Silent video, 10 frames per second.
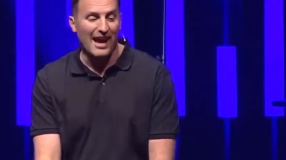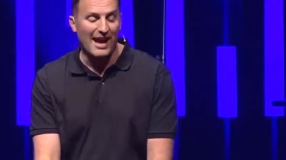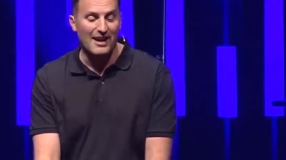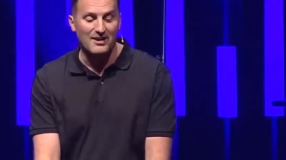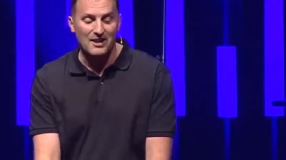
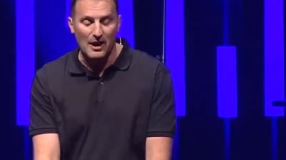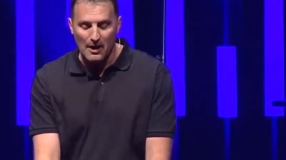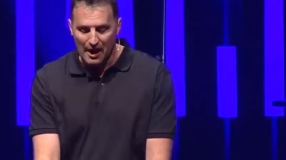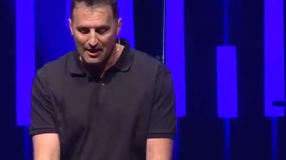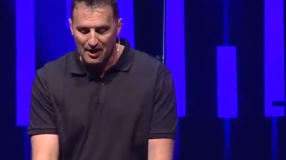And
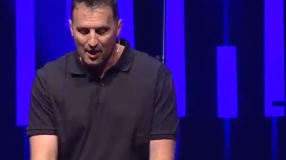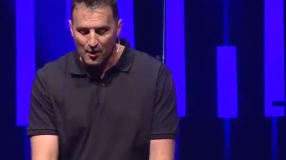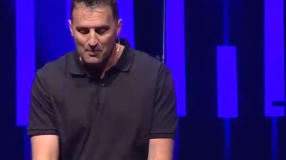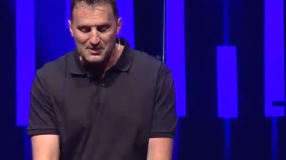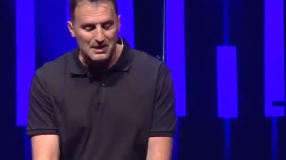uh, I had gone
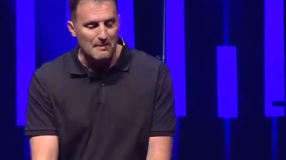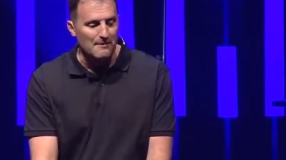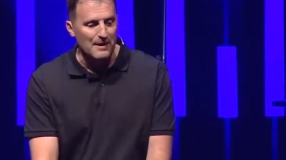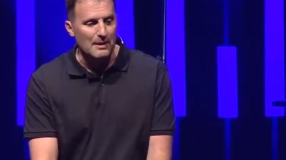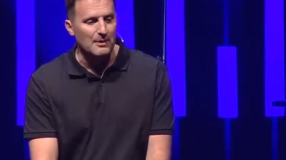home to see
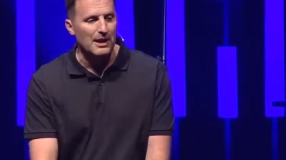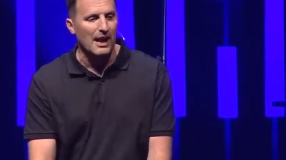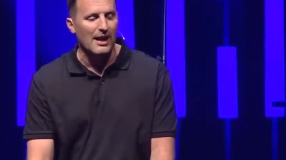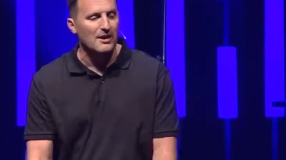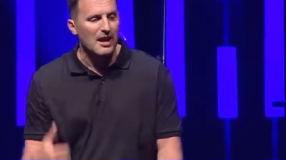my family.
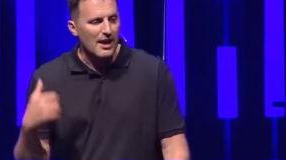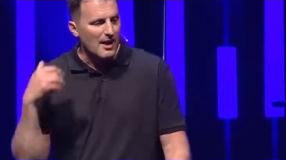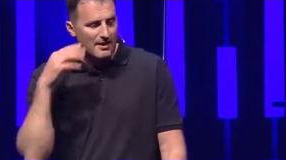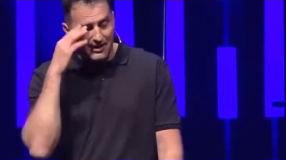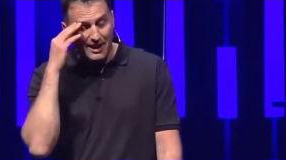I had
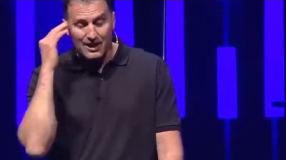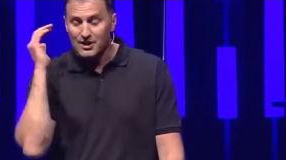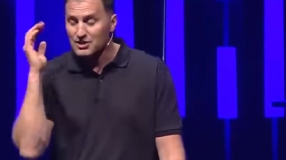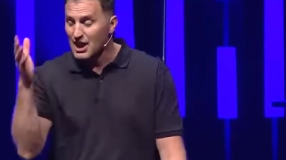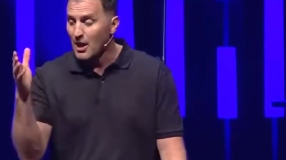taken
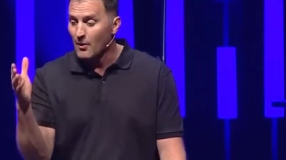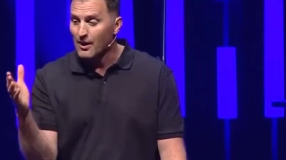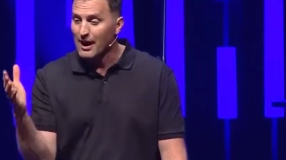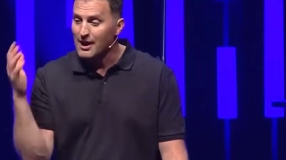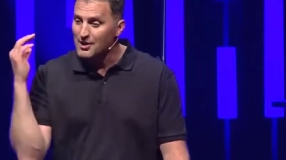a
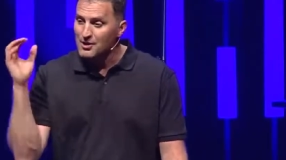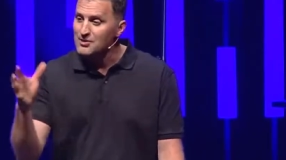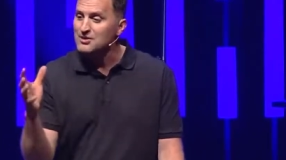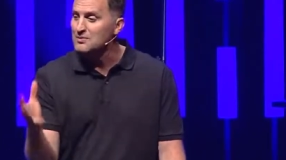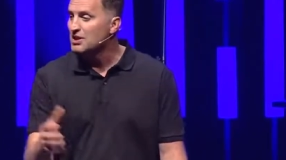shower and I
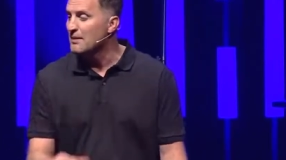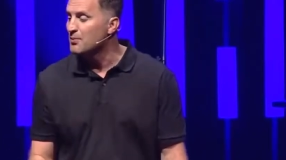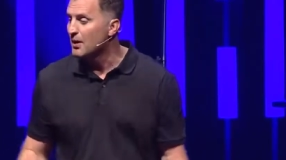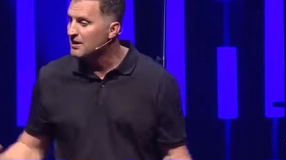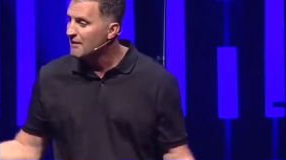used some
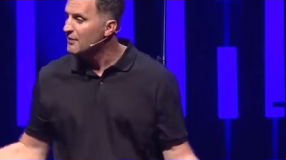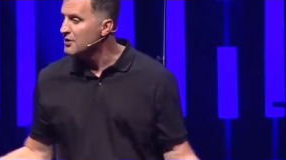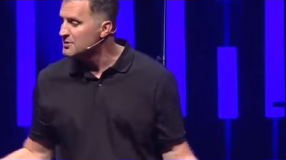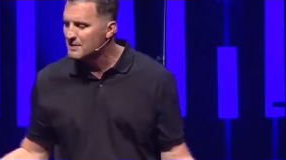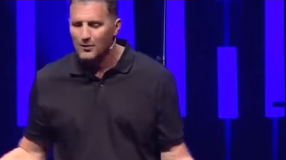shampoo I'd never
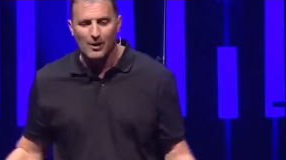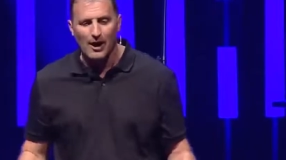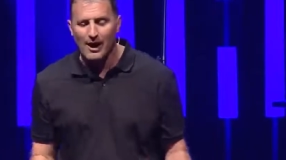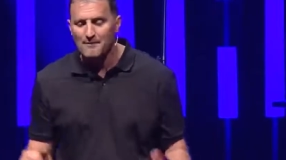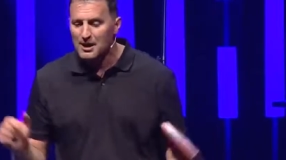used before.
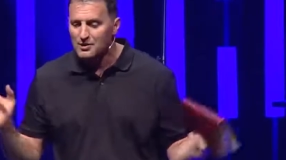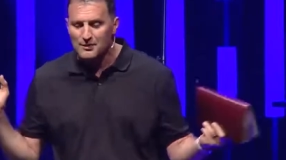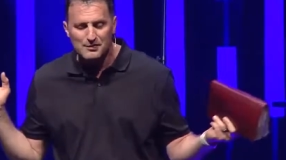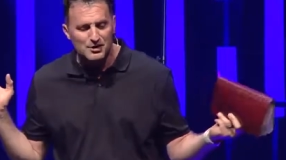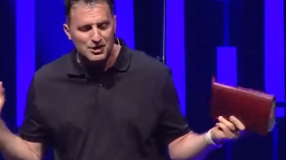I'm not
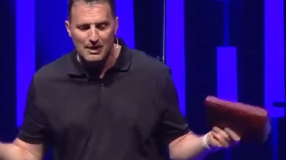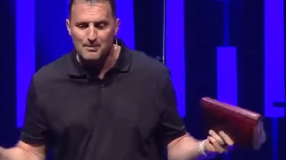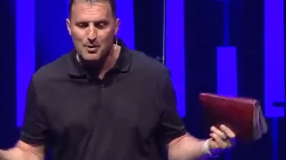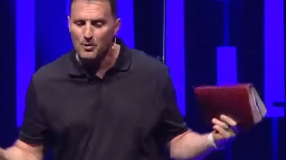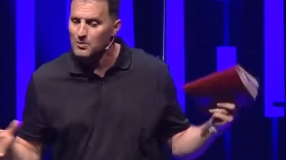sure if it was a
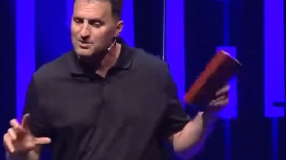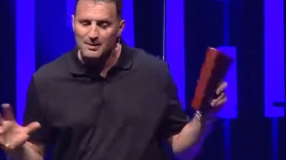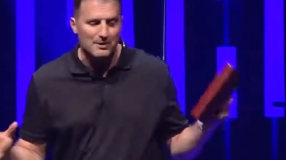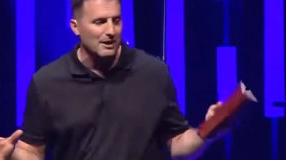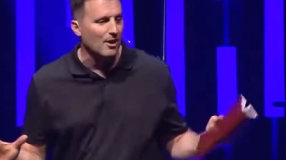shampoo or
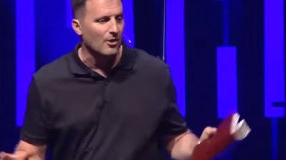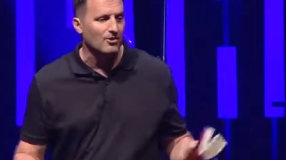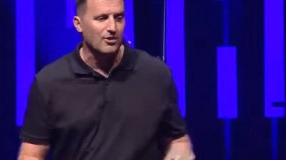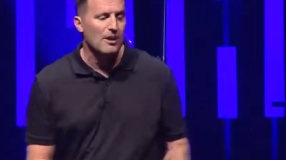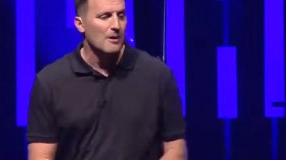something
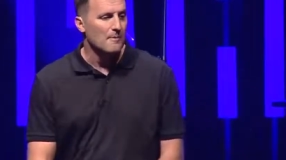else,